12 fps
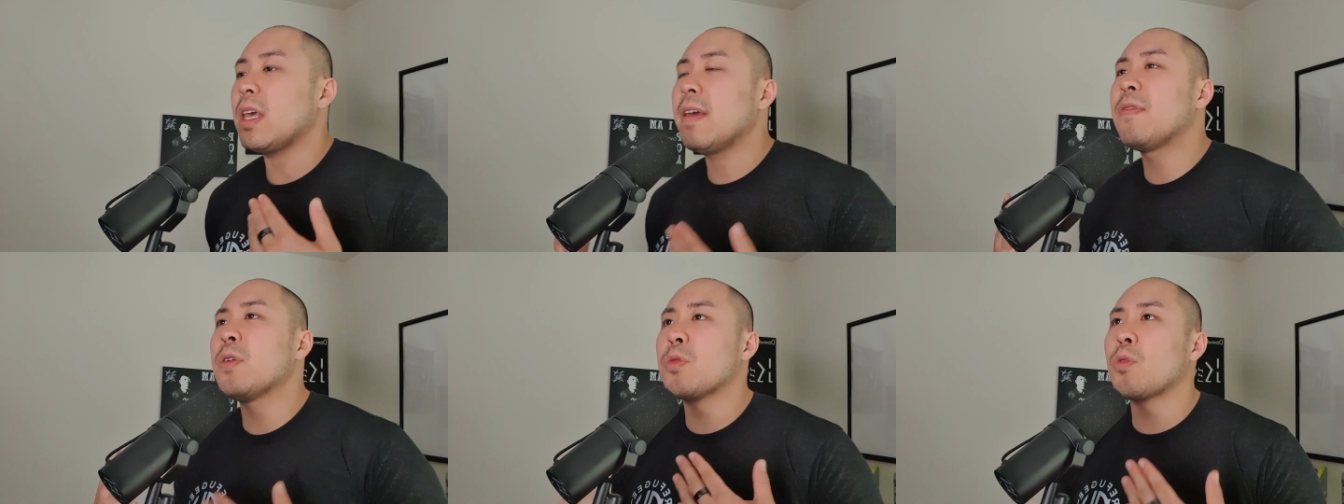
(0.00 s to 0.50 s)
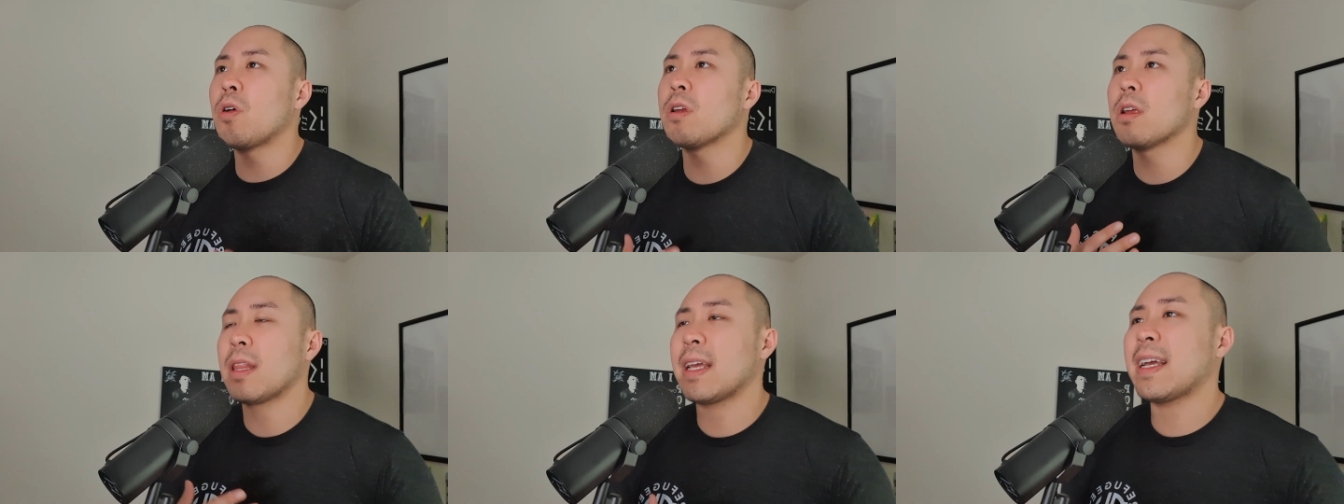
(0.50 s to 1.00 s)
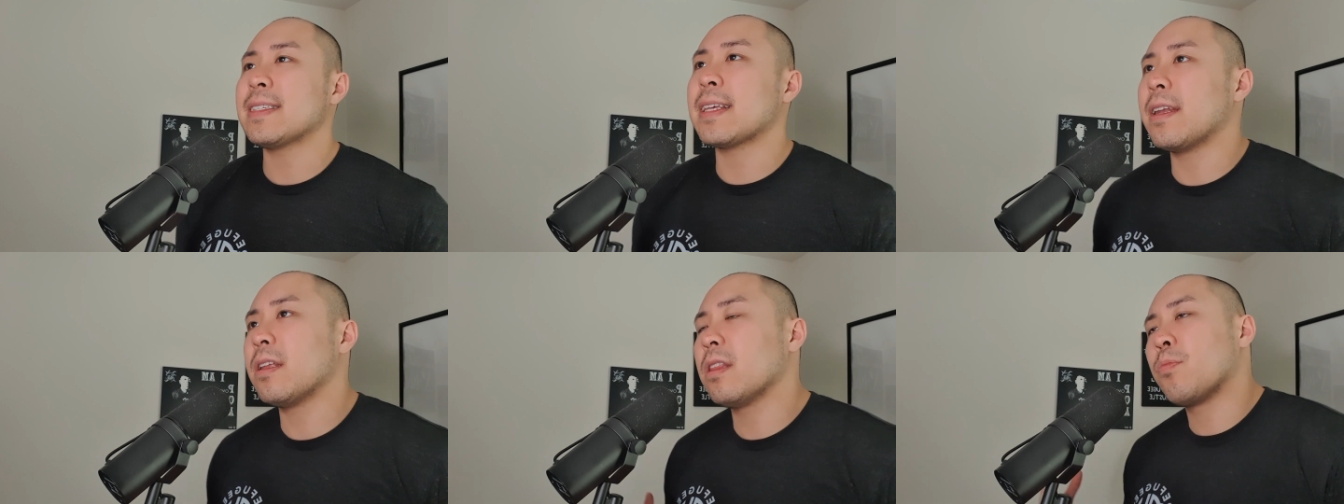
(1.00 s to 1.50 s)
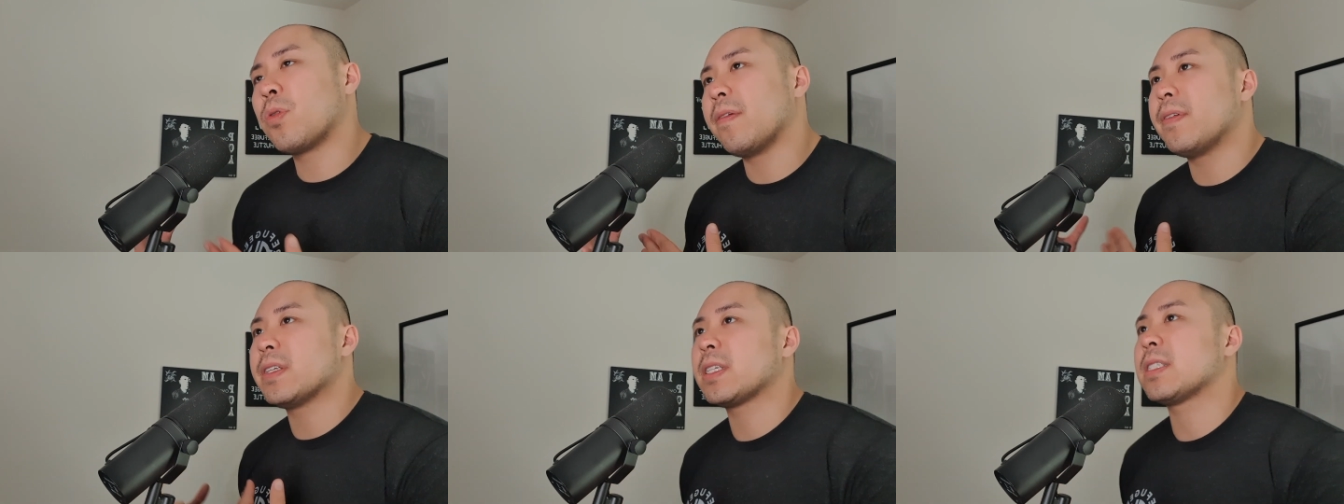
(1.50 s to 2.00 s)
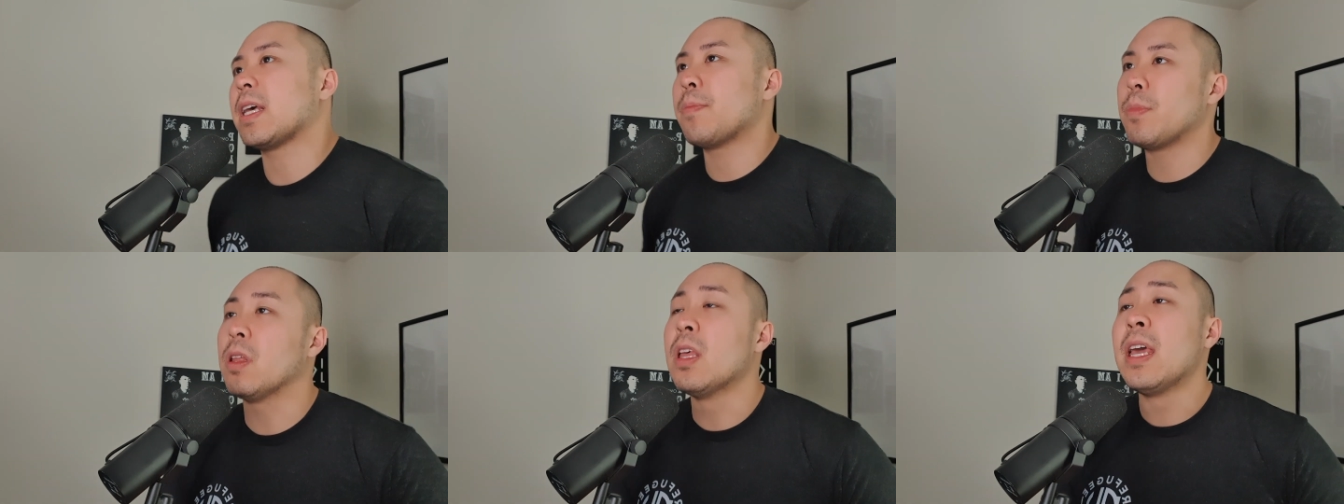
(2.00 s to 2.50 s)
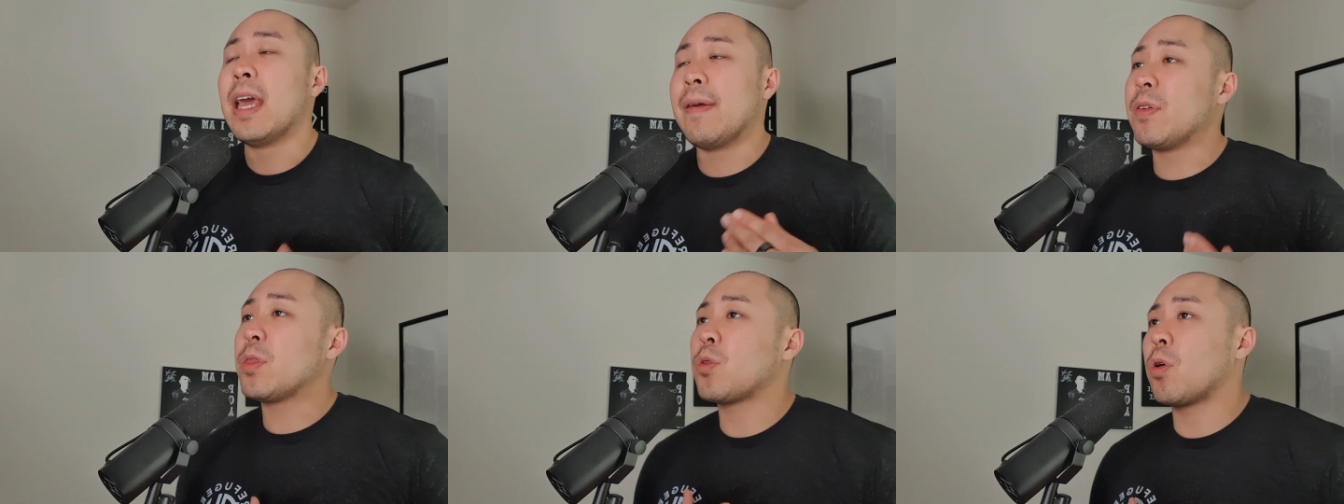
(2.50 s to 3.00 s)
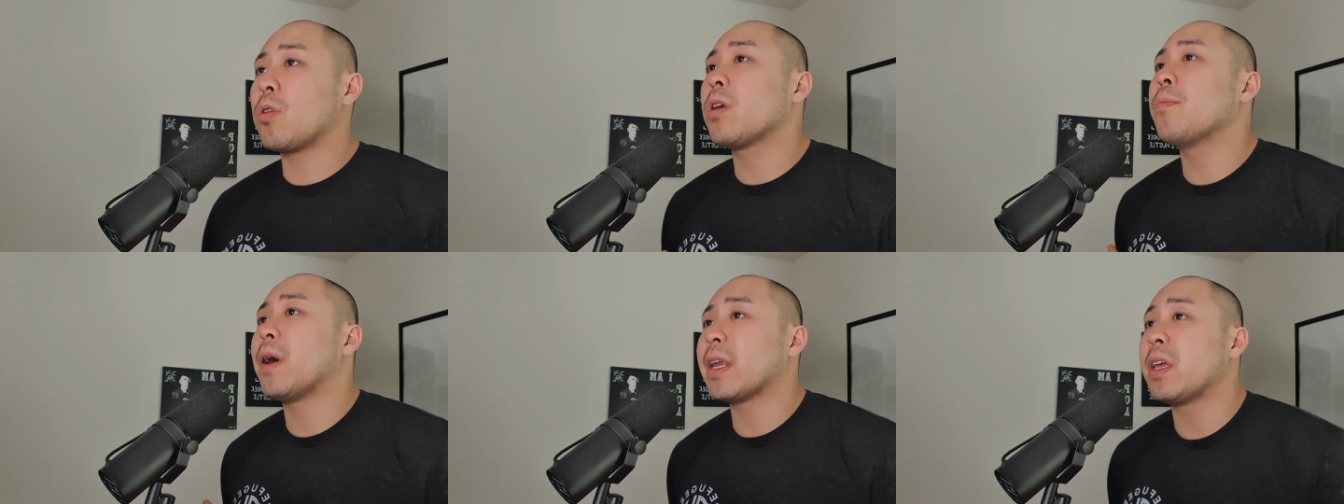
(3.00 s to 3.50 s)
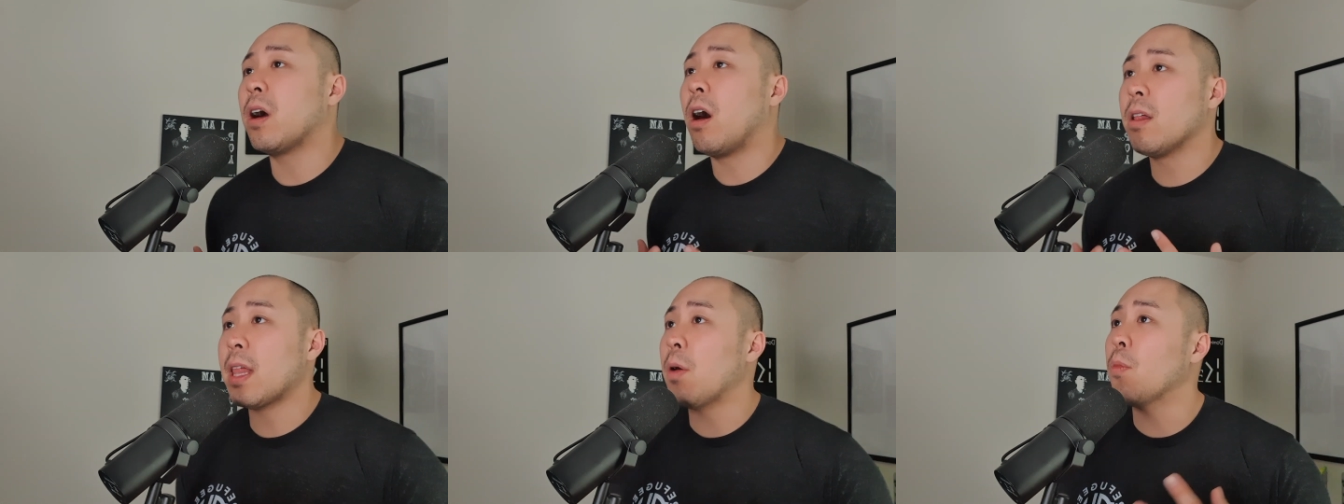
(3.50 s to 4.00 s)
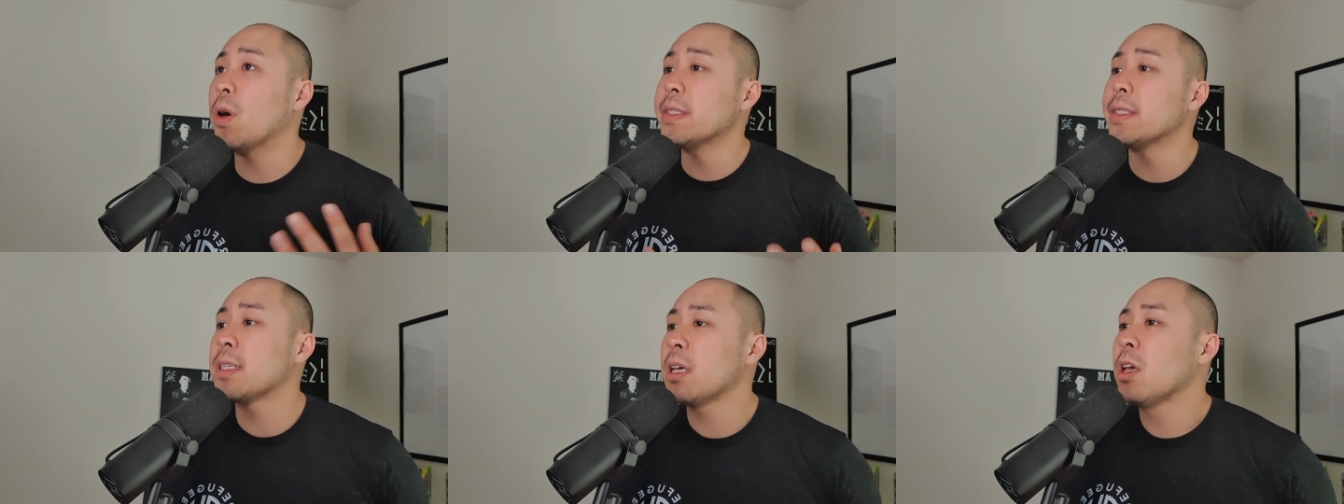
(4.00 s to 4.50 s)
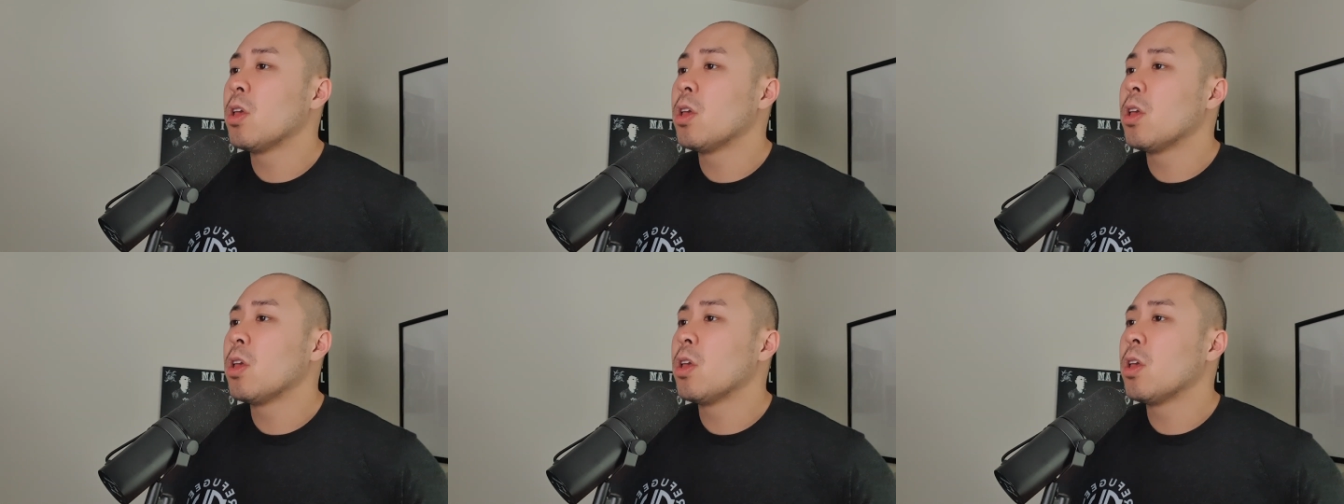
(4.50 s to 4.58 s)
If you like I said in the previous example, if you throw your money all at once,